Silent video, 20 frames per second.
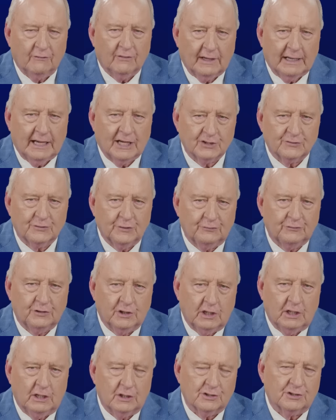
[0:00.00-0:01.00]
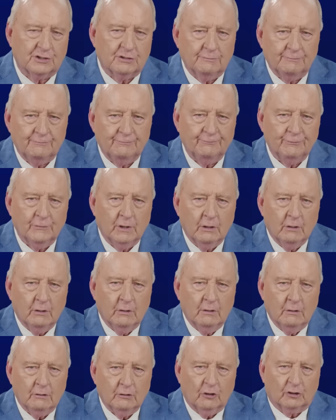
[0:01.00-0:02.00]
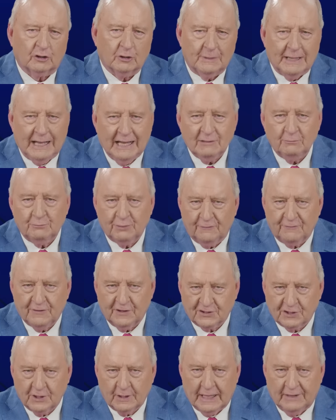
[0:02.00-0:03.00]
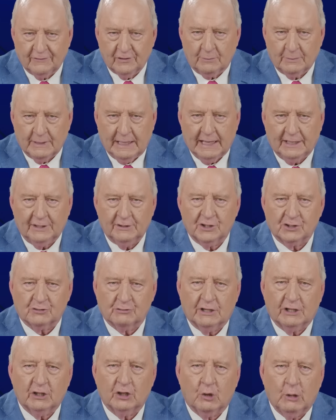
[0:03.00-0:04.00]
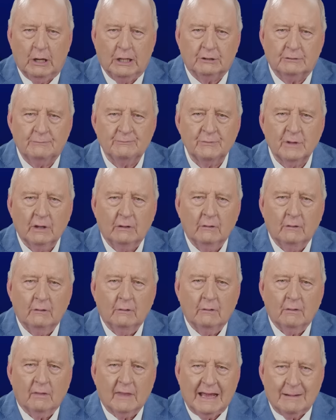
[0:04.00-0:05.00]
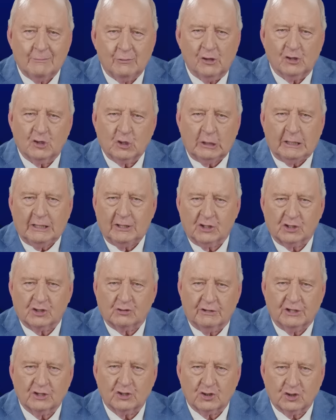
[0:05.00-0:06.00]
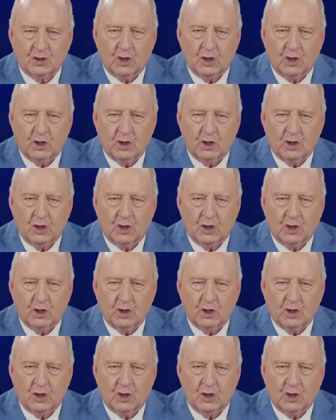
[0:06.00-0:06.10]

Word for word: of the last 50 years. Dr. Barton, Professor David Barton, has written, quote, the Aboriginal industry is